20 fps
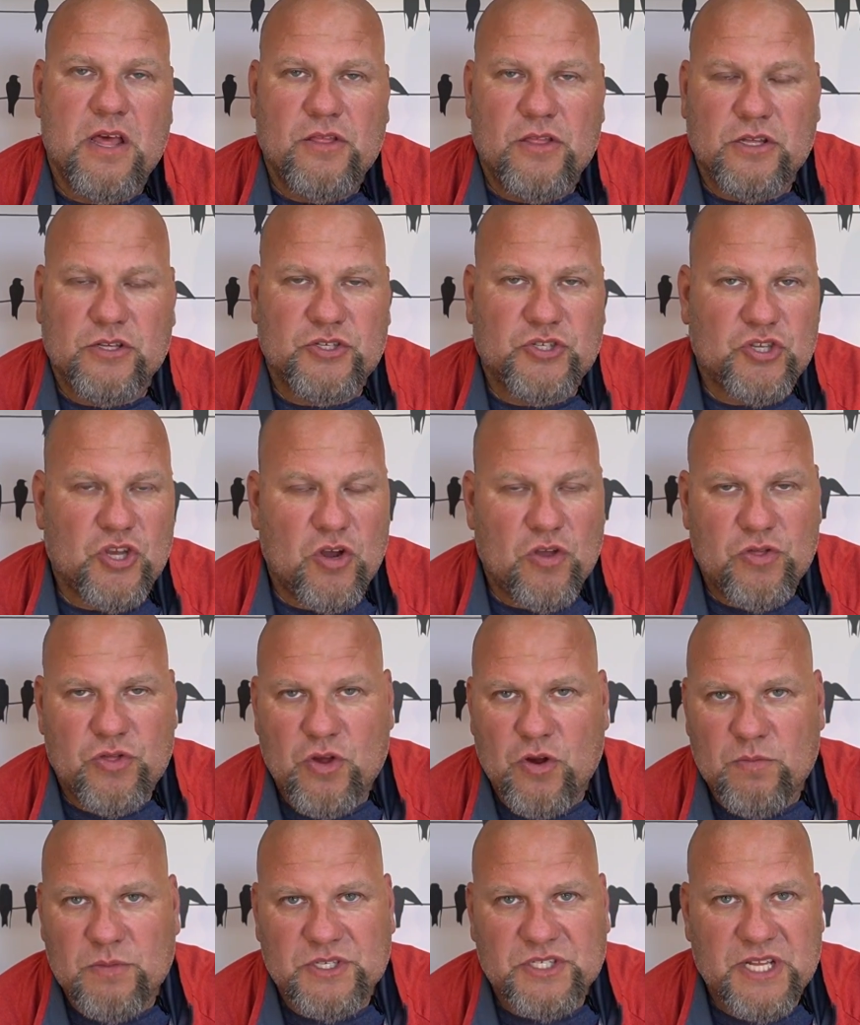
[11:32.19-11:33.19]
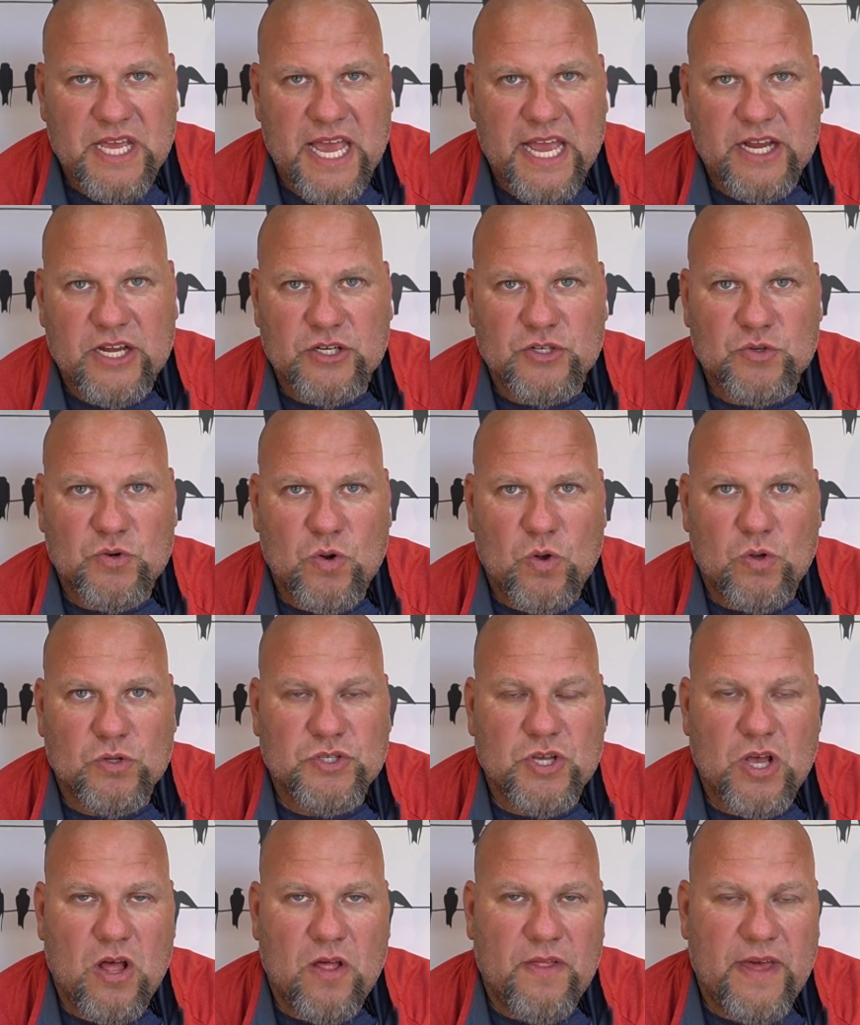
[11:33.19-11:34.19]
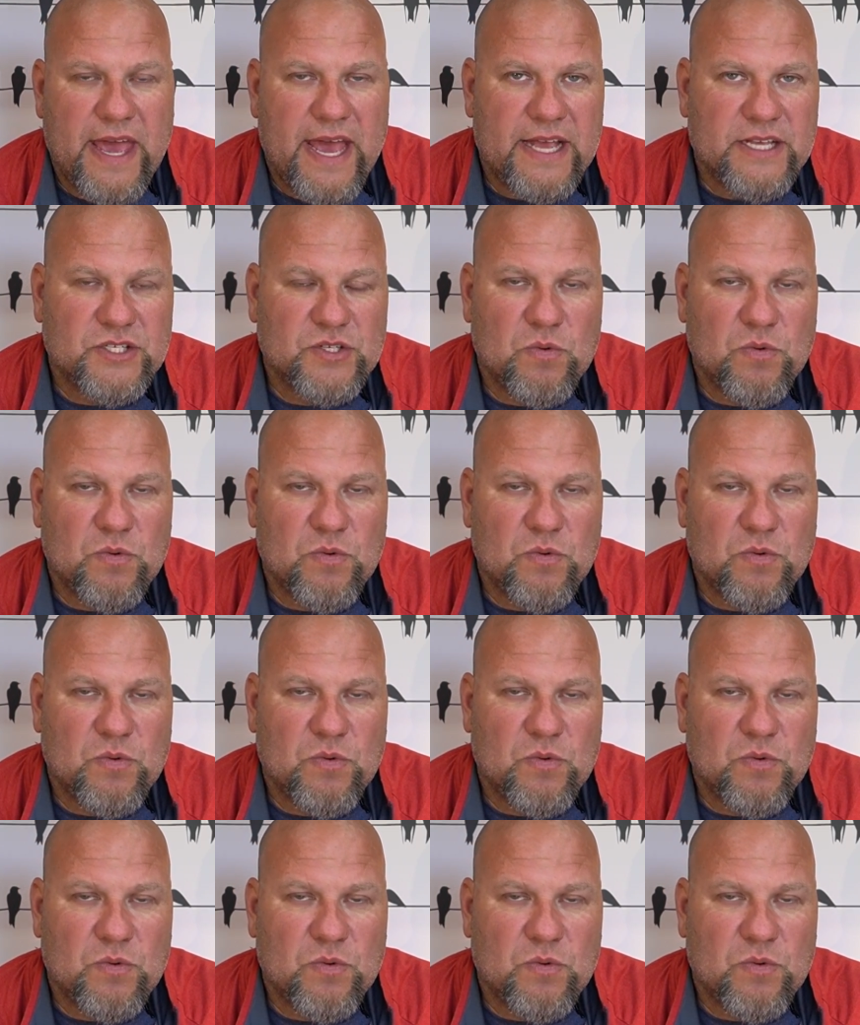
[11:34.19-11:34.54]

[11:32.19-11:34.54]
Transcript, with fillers: The thermostat controls all that.